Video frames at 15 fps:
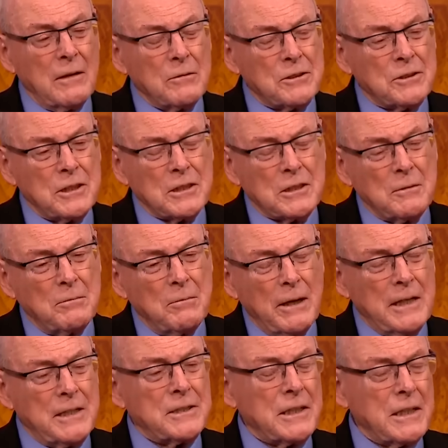was just
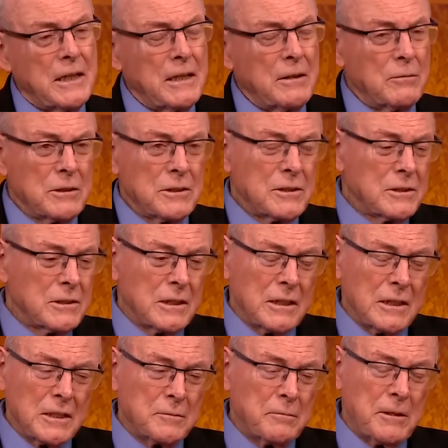amazing. He was,
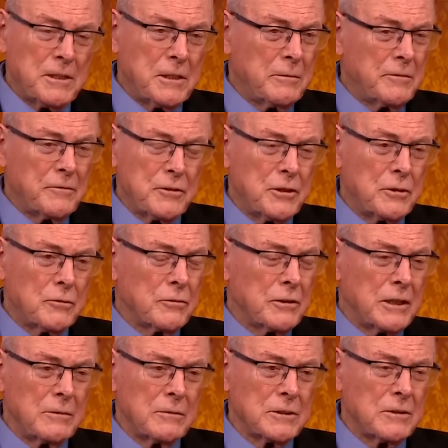especially with
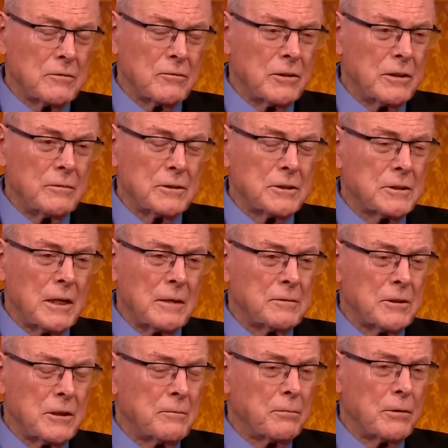children, he was
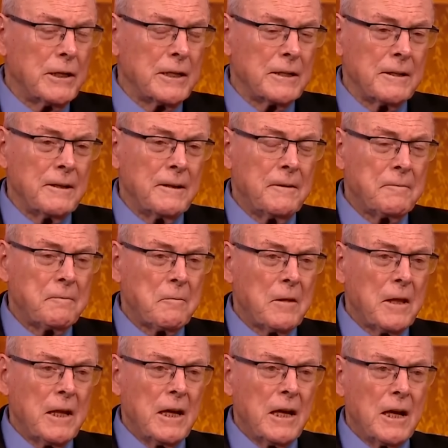absolutely brilliant.
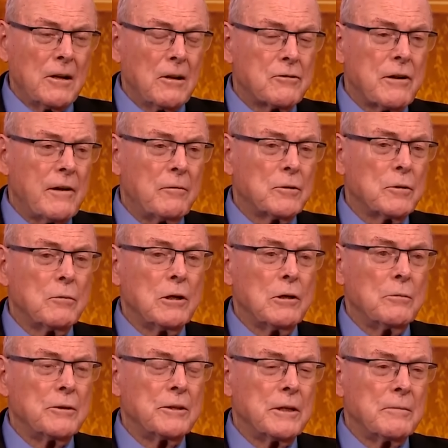And I travelled the
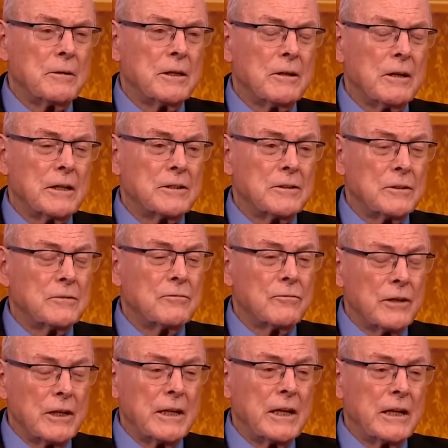world with him, and I did
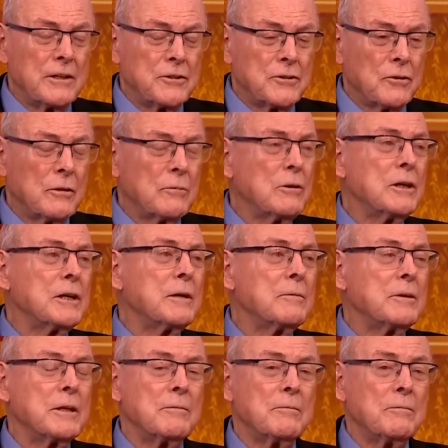really enjoy working
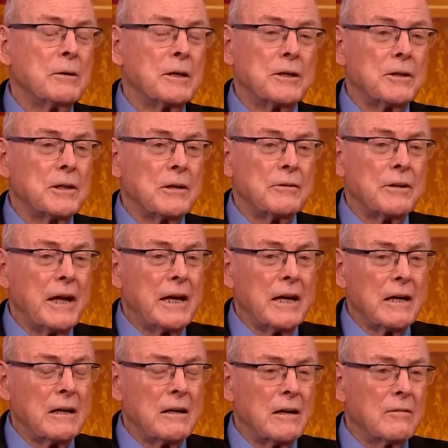with him. But, you know,
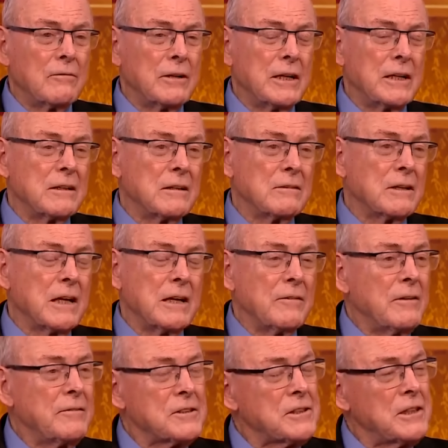now I really don't care if
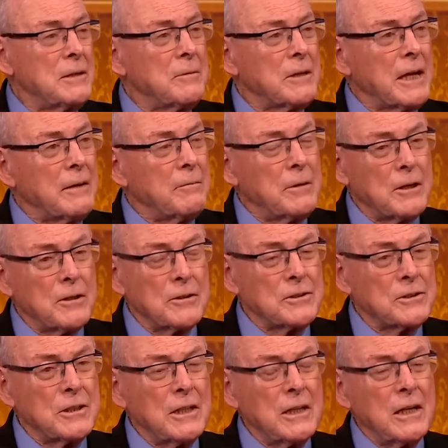I ever see him again,
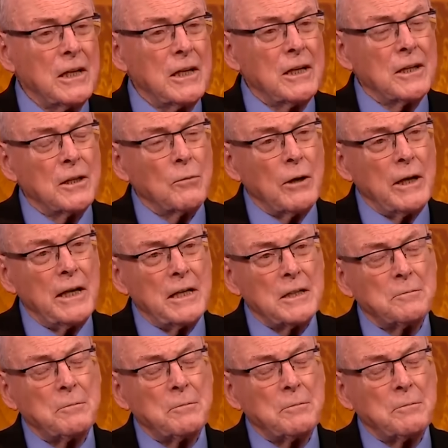because the way he's